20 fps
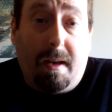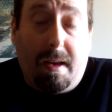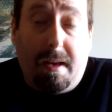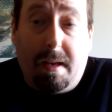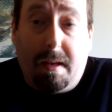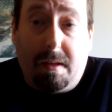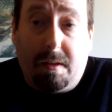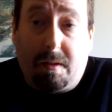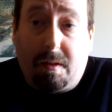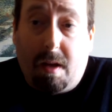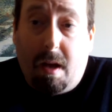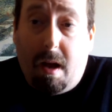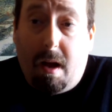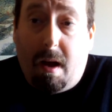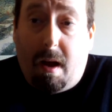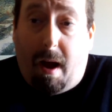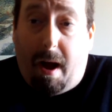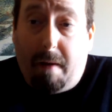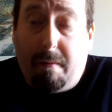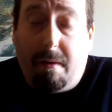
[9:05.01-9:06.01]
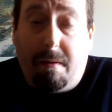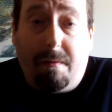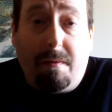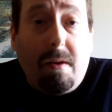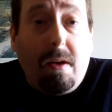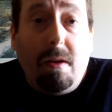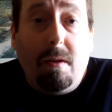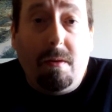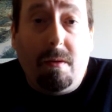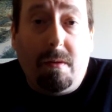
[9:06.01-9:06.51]
is I
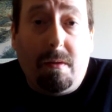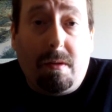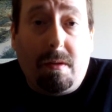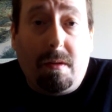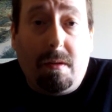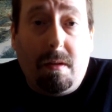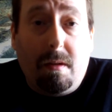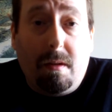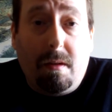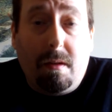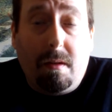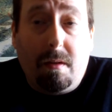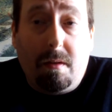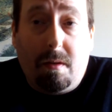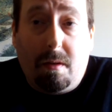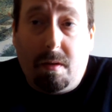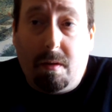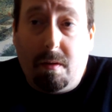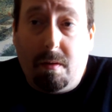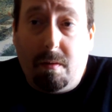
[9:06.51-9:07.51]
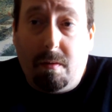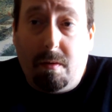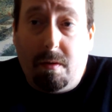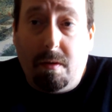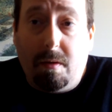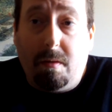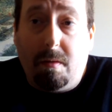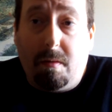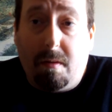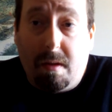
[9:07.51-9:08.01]
refuse to
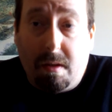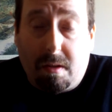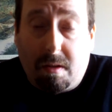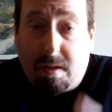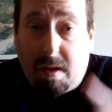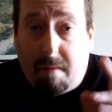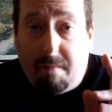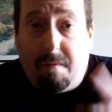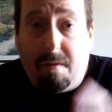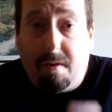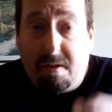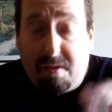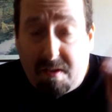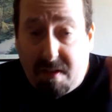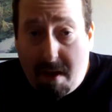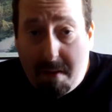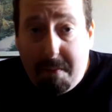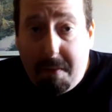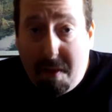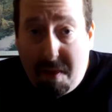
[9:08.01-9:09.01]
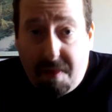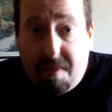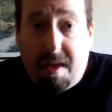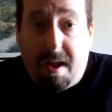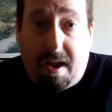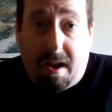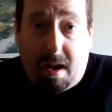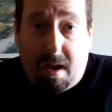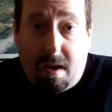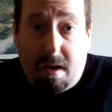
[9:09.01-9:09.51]
do the sub for sub
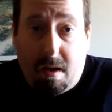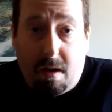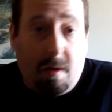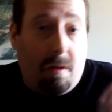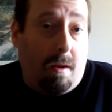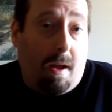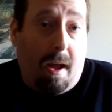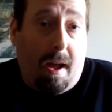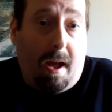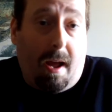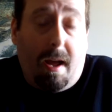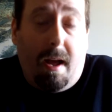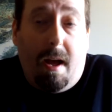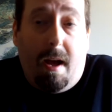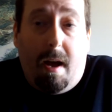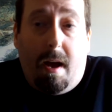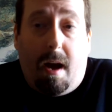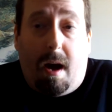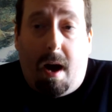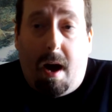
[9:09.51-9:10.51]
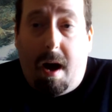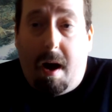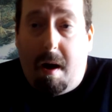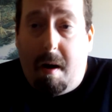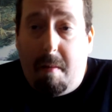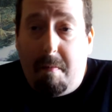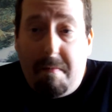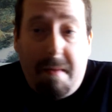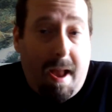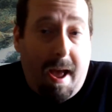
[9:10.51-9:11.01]
thing. Okay,
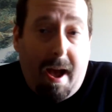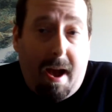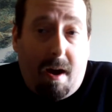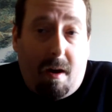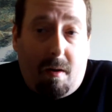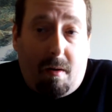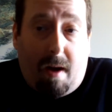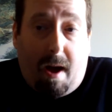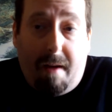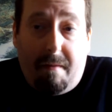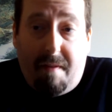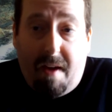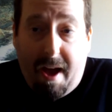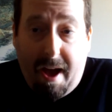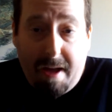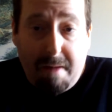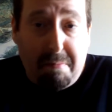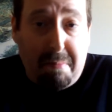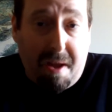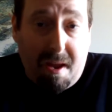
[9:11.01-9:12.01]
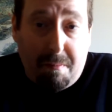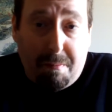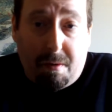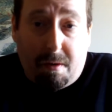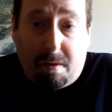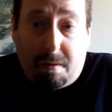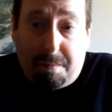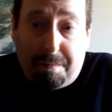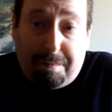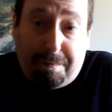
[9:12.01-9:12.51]
now I've had
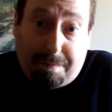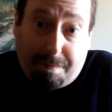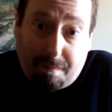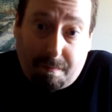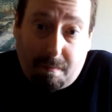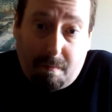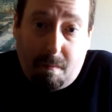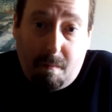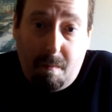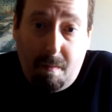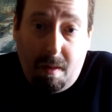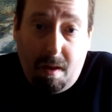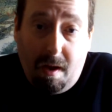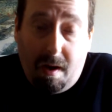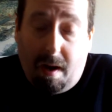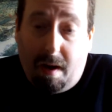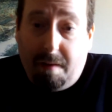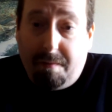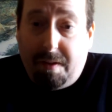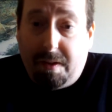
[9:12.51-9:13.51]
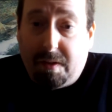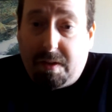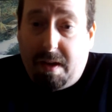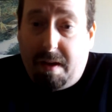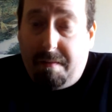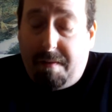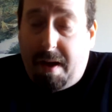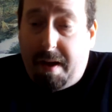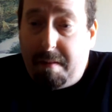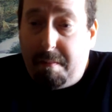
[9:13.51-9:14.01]
people.
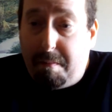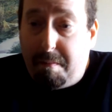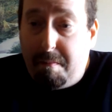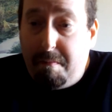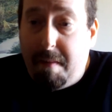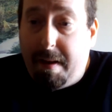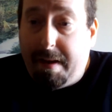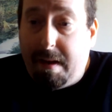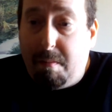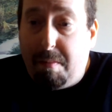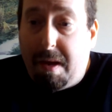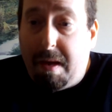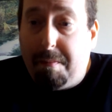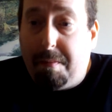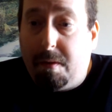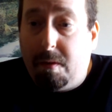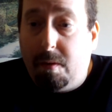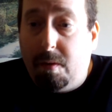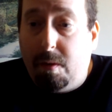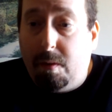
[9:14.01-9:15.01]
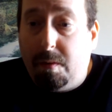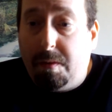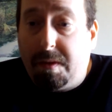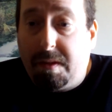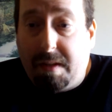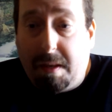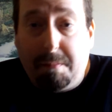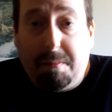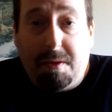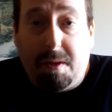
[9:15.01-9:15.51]
Obviously, I've had many people who
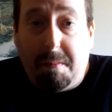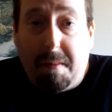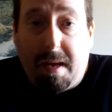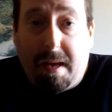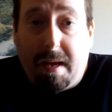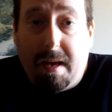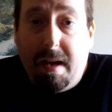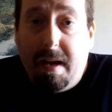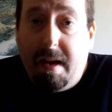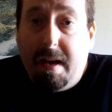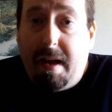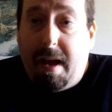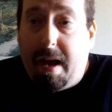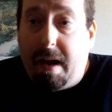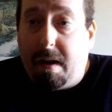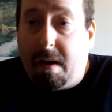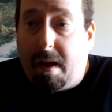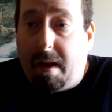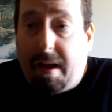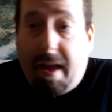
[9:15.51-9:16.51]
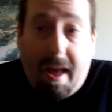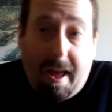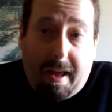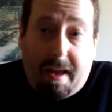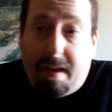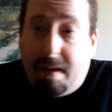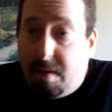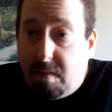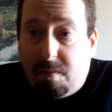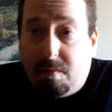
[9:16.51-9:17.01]
sub to me and are like,
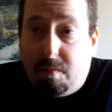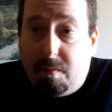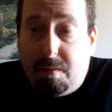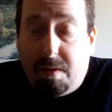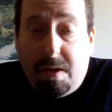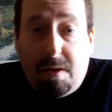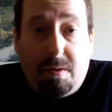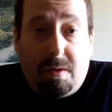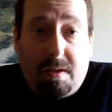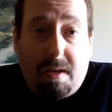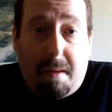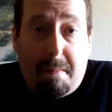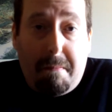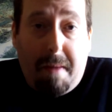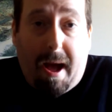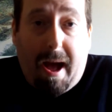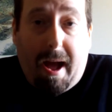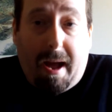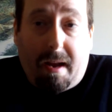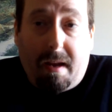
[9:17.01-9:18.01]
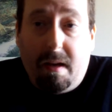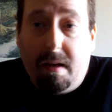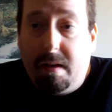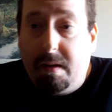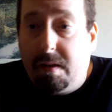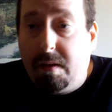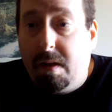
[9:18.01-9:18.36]
"Hey, will you sub back?"